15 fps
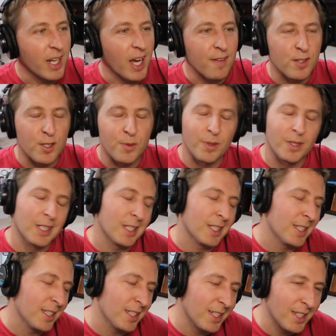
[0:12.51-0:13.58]
and I've just been like,
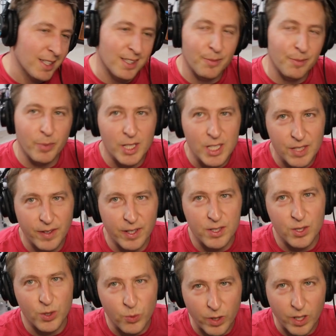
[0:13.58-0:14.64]
eh, it's a bunch of
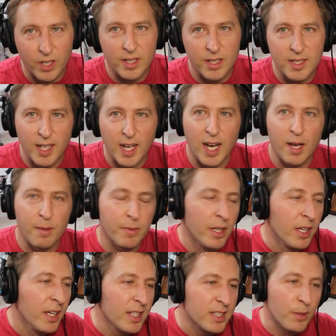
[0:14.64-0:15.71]
extra work and time,
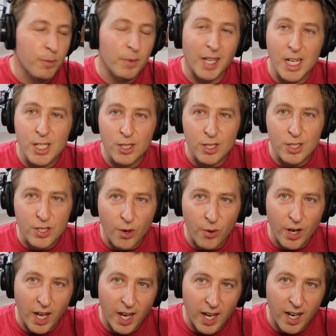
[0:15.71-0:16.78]
something I just
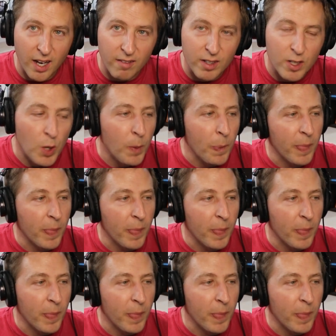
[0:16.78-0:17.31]
don't have.